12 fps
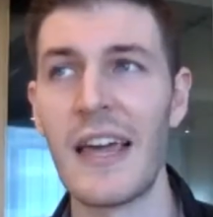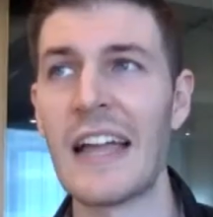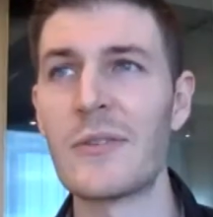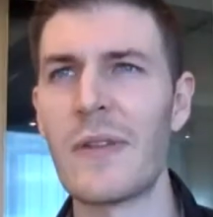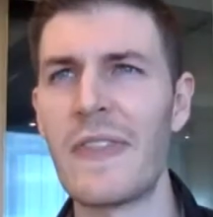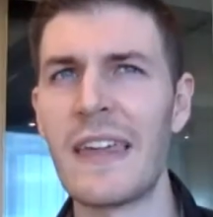And
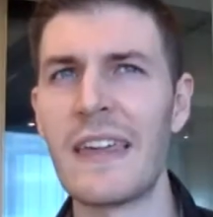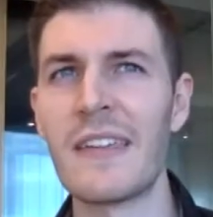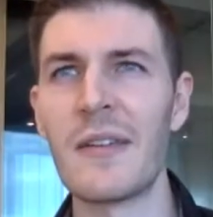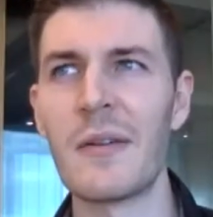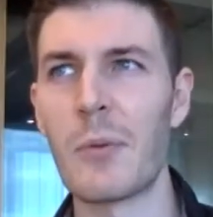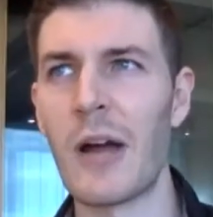so I
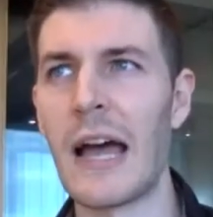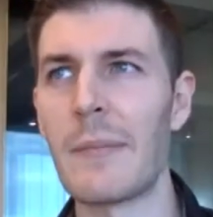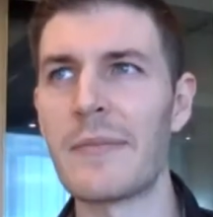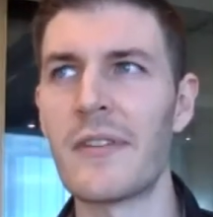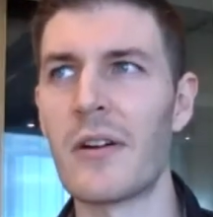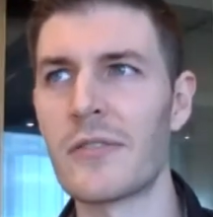think
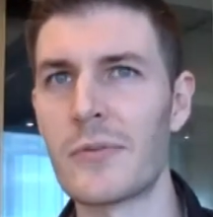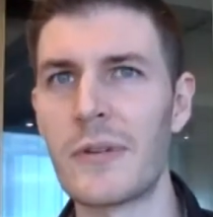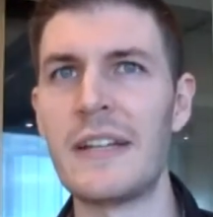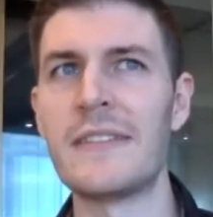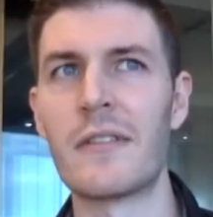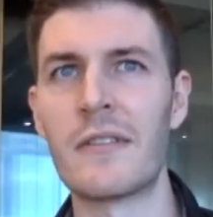perhaps our
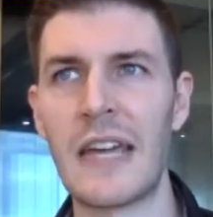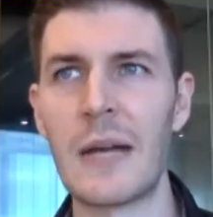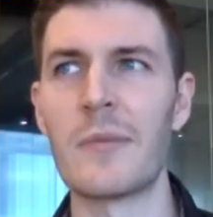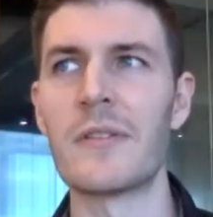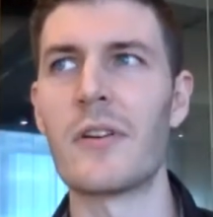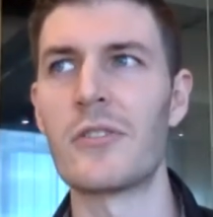screens and our
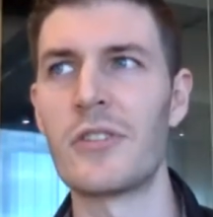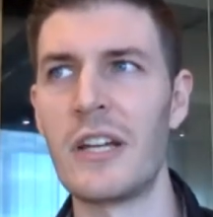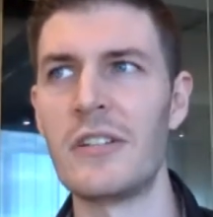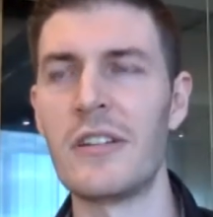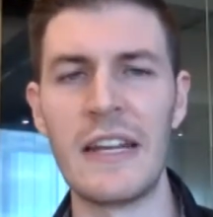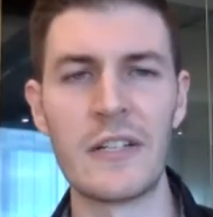cameras are
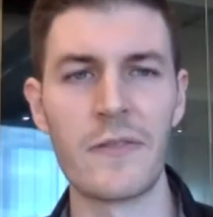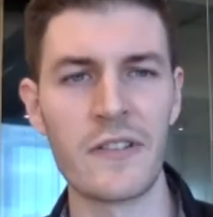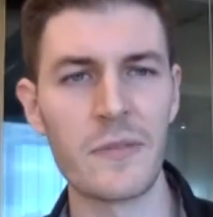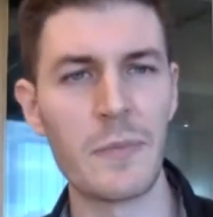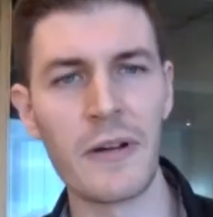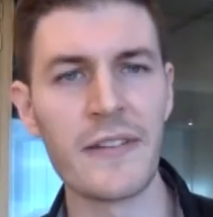changing the nature of
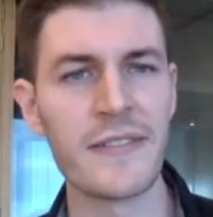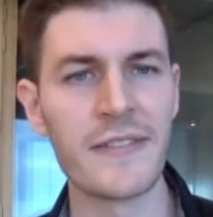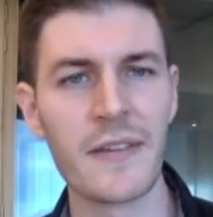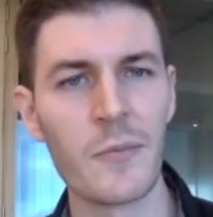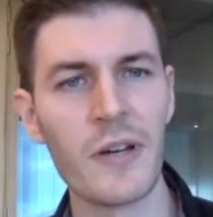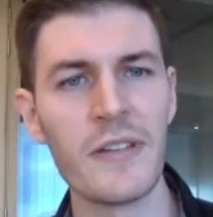experience in
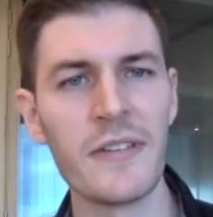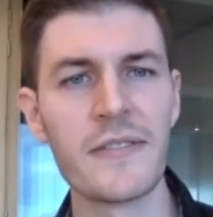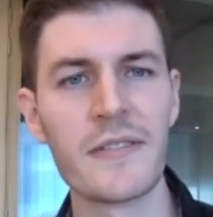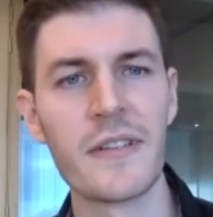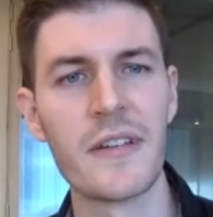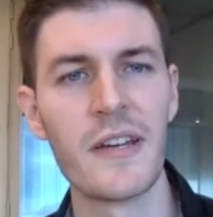some ways.